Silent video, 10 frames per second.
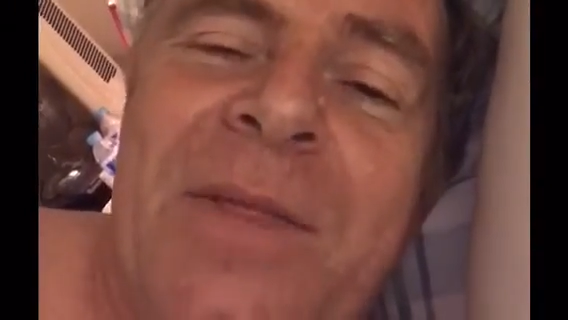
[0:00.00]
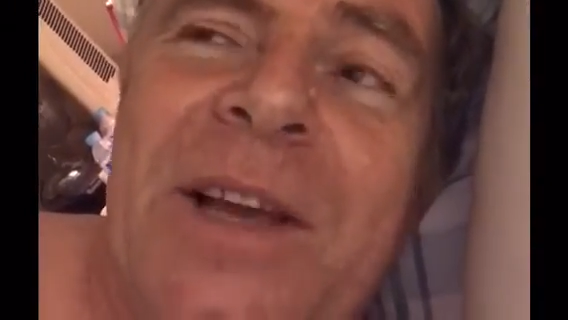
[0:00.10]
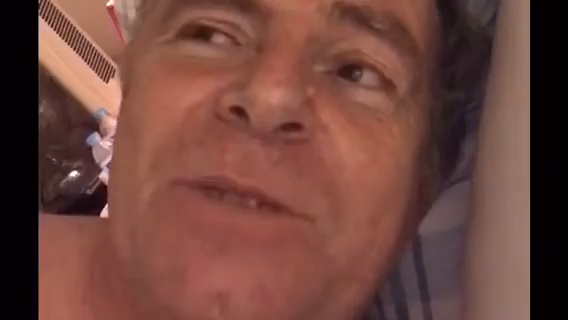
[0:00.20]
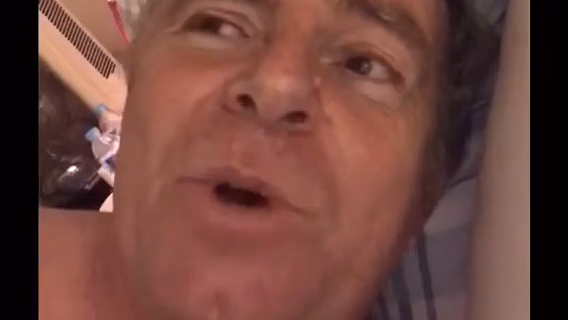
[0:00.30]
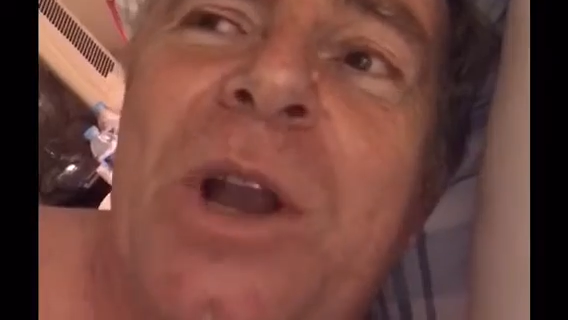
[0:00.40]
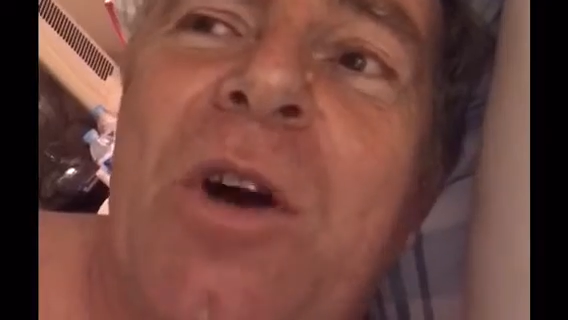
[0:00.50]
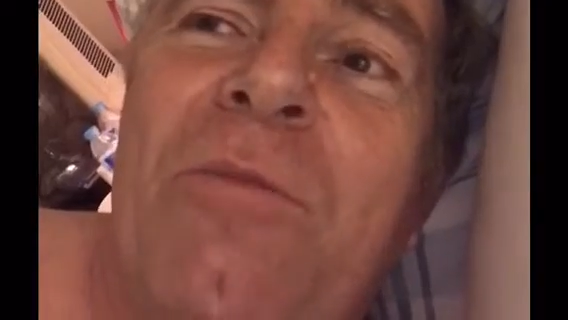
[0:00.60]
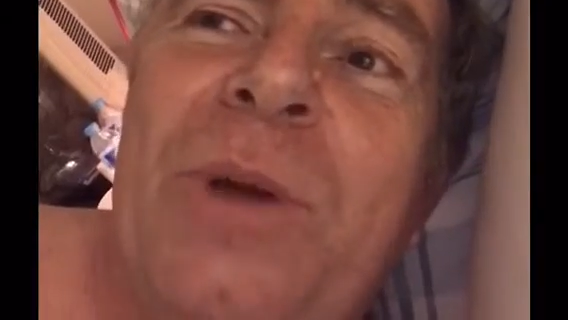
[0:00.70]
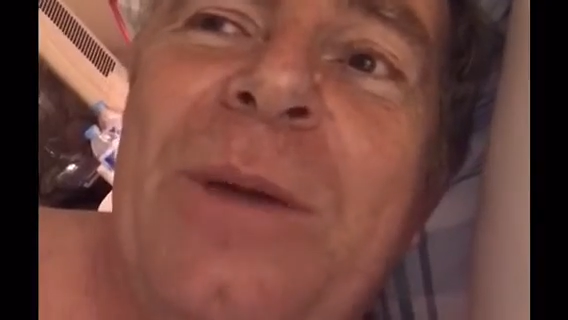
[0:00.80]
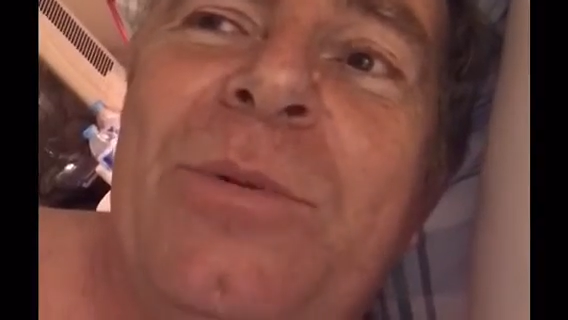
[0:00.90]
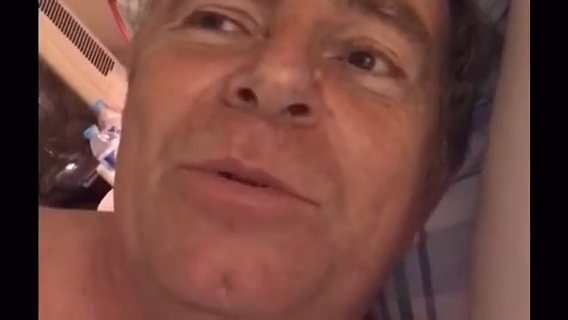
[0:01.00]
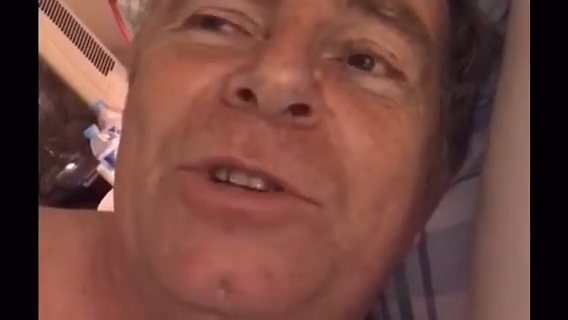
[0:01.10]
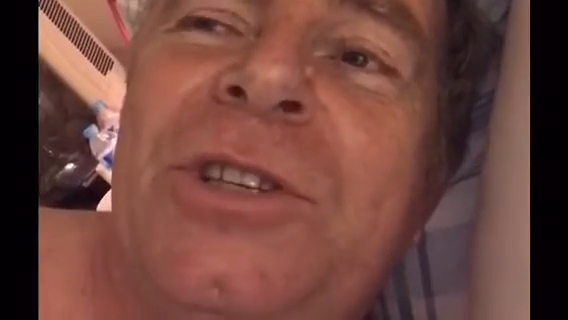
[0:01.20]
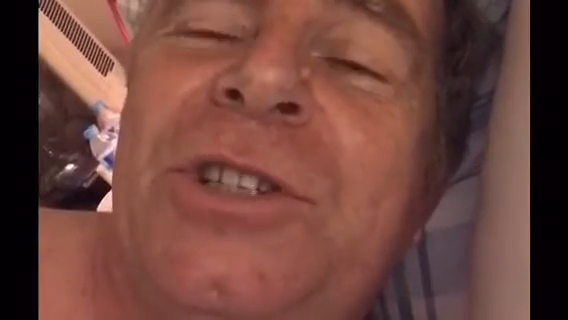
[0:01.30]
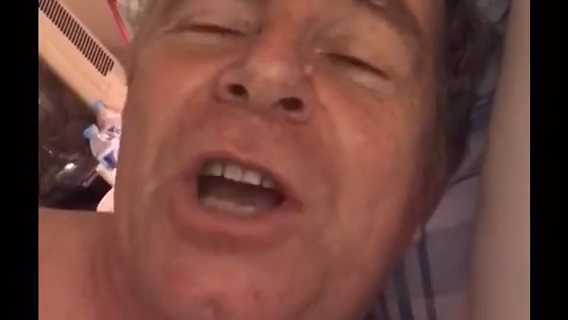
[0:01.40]
That's why a lot of people
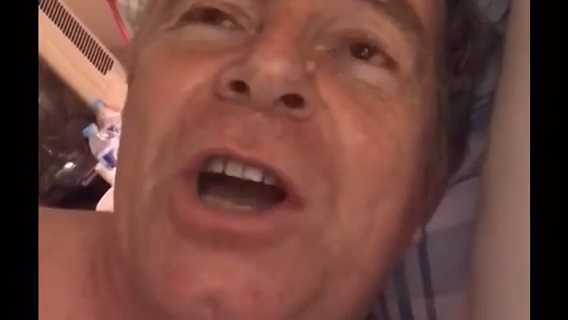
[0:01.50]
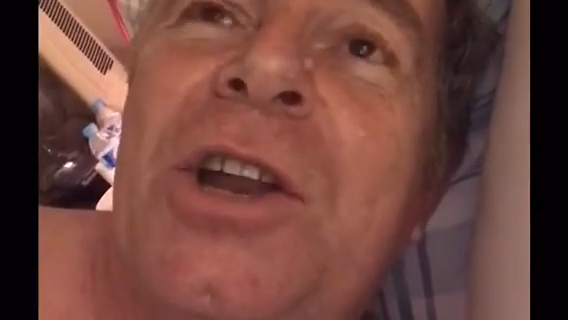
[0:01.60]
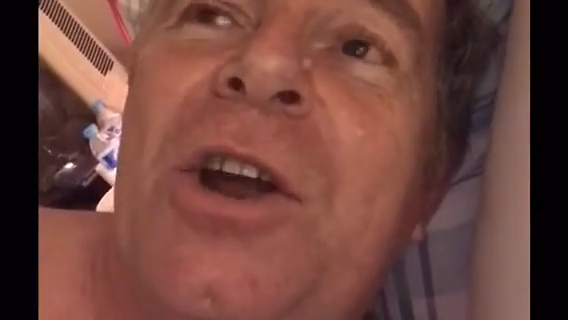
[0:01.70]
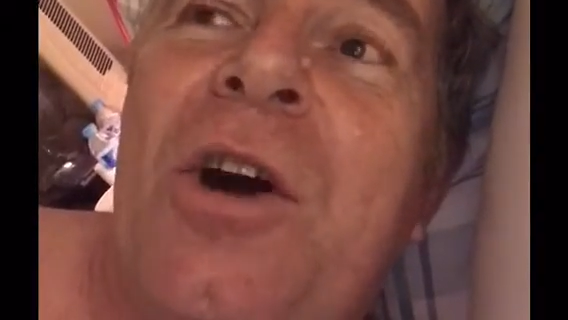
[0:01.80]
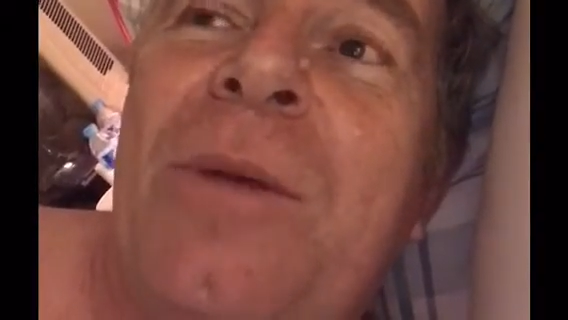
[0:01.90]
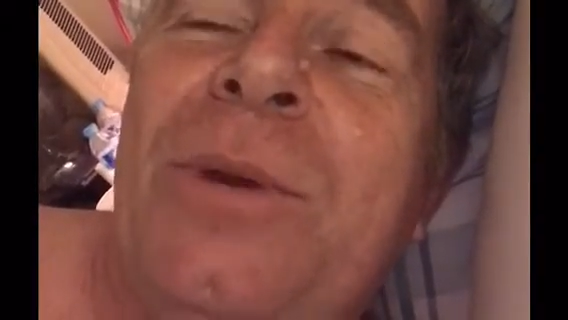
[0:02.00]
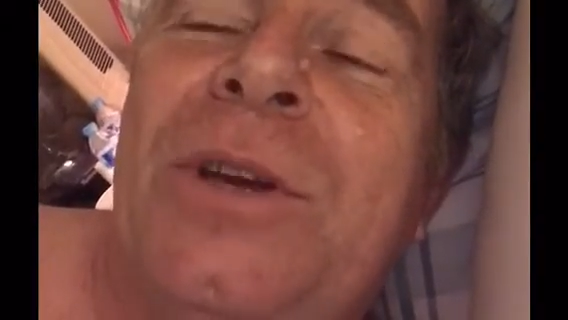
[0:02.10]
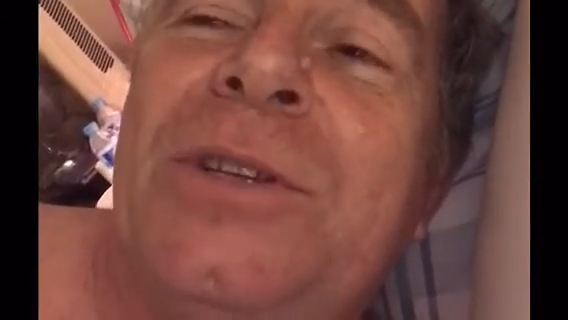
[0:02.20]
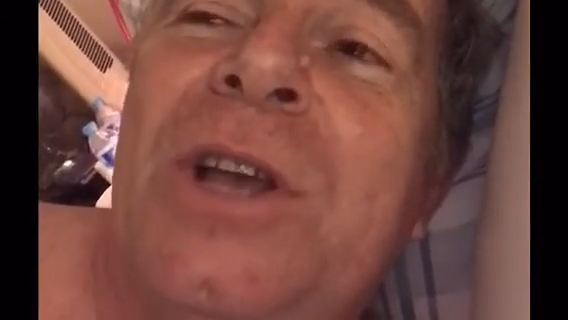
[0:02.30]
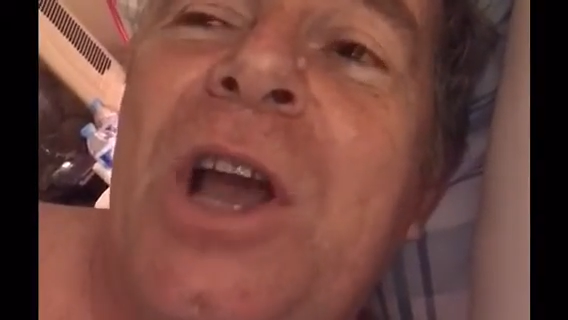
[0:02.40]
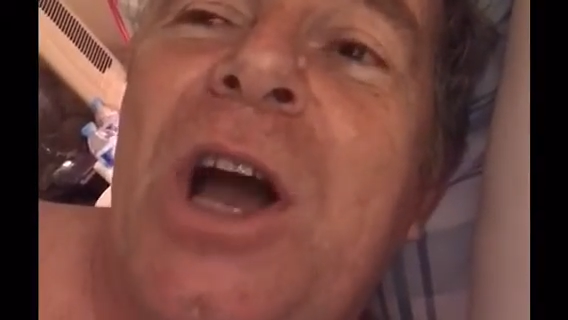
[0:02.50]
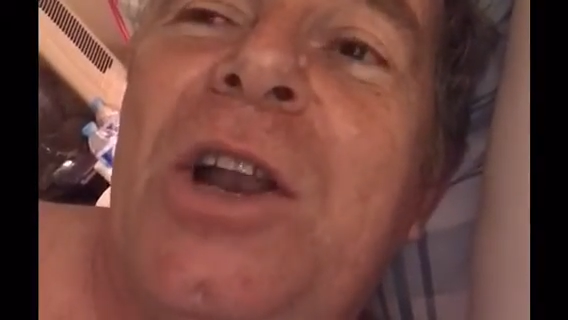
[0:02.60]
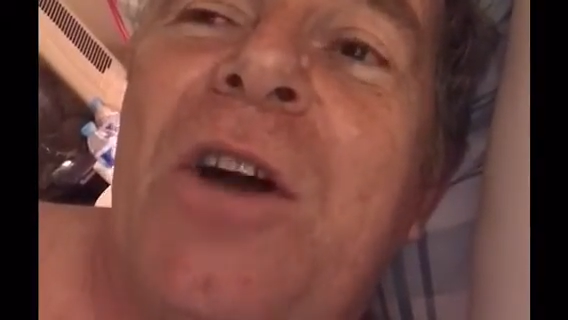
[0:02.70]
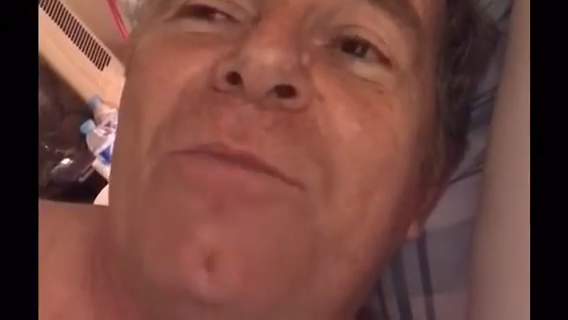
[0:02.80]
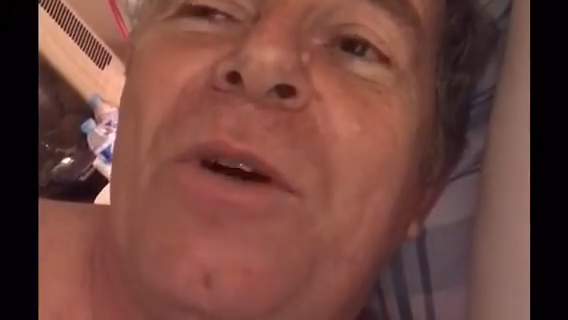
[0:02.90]
just turn an eye, because a
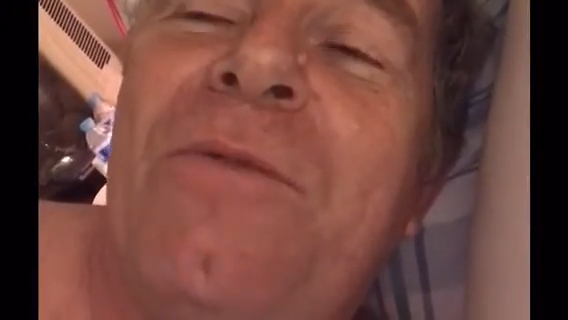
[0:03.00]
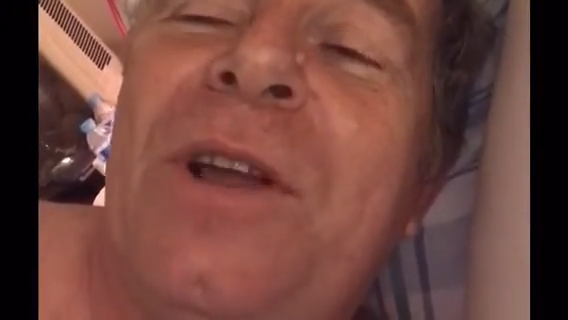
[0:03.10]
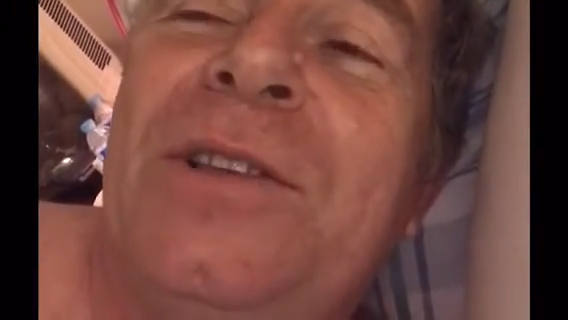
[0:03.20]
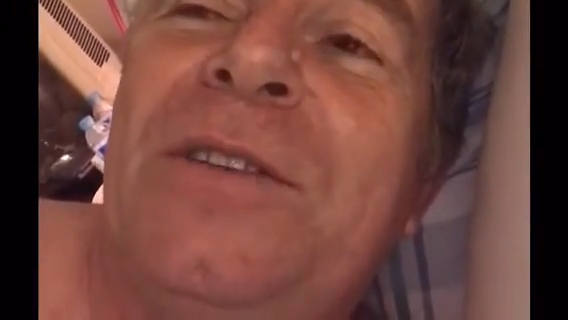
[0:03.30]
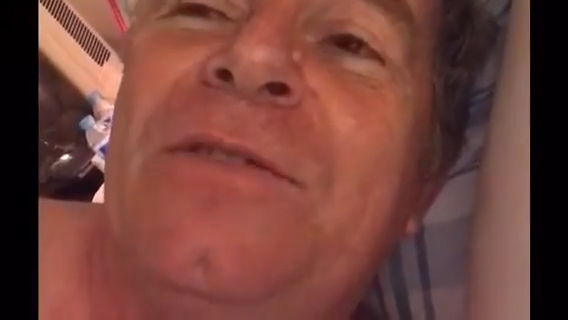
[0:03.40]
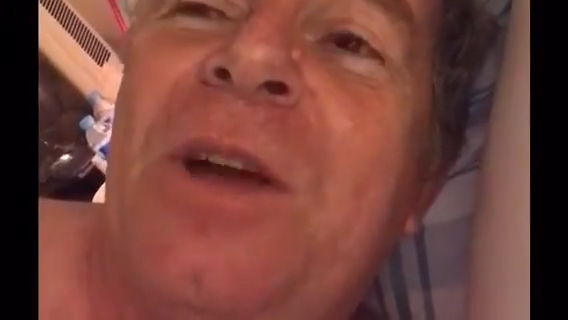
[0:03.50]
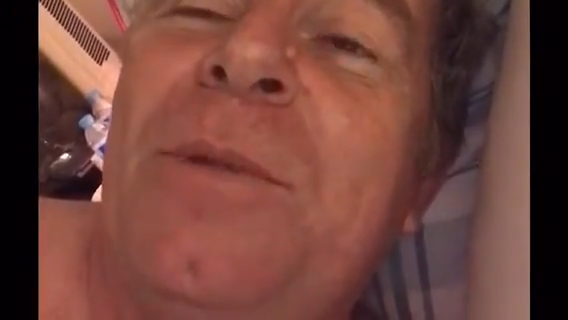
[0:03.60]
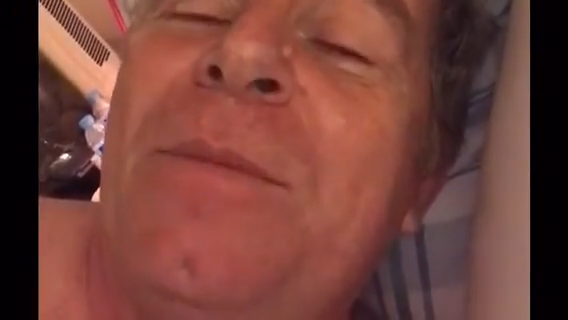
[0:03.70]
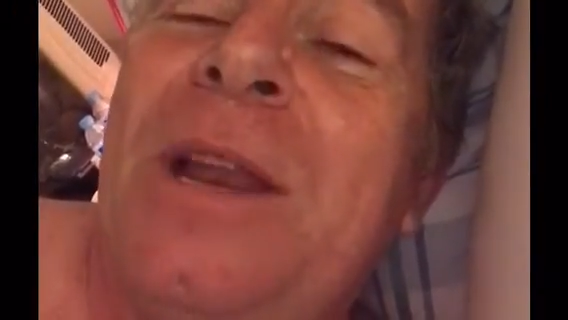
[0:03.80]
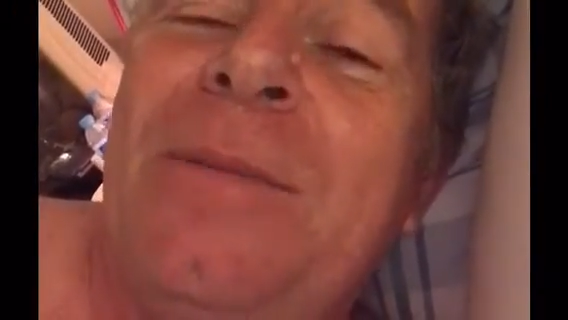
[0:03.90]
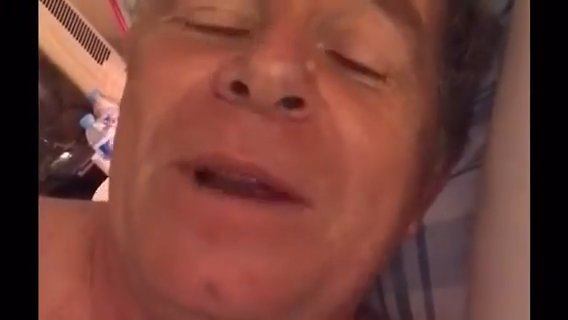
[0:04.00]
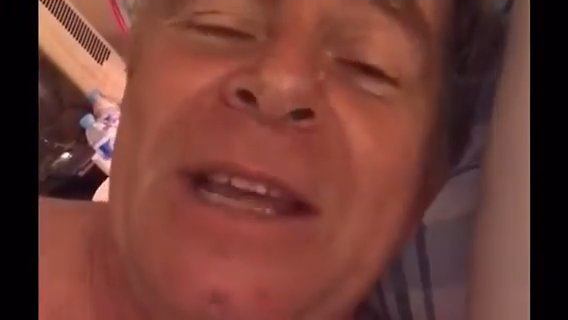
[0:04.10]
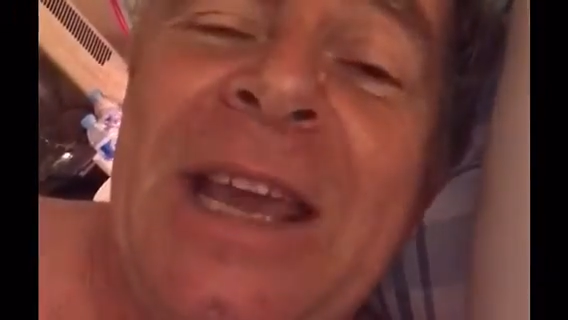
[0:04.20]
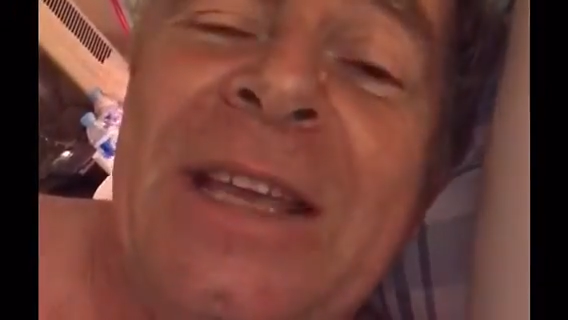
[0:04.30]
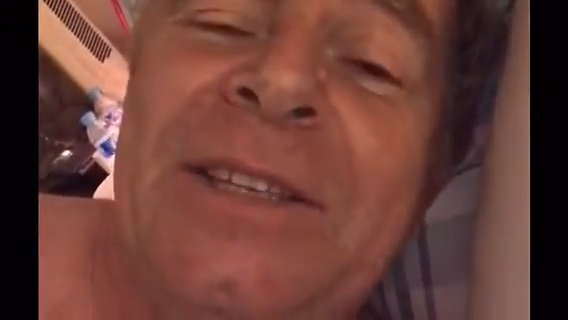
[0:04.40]
lot of my friends have known me many,
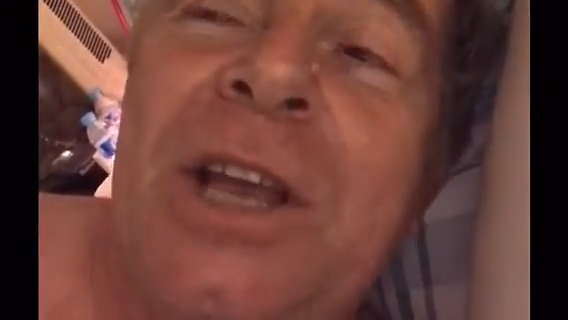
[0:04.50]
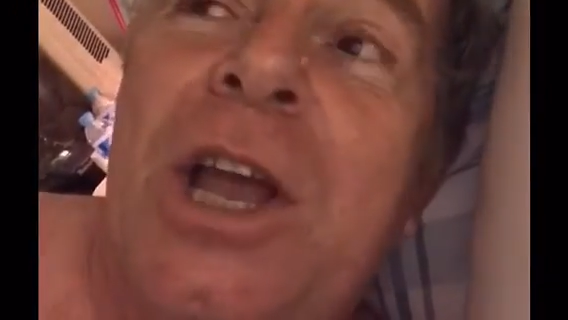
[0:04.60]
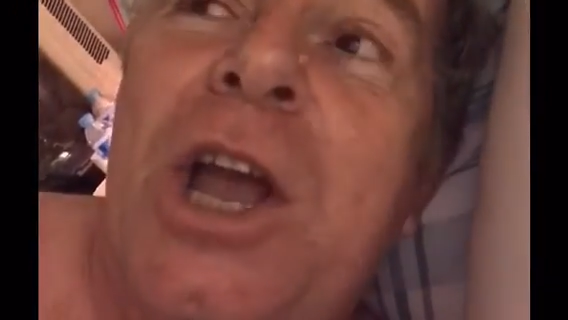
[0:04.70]
many years.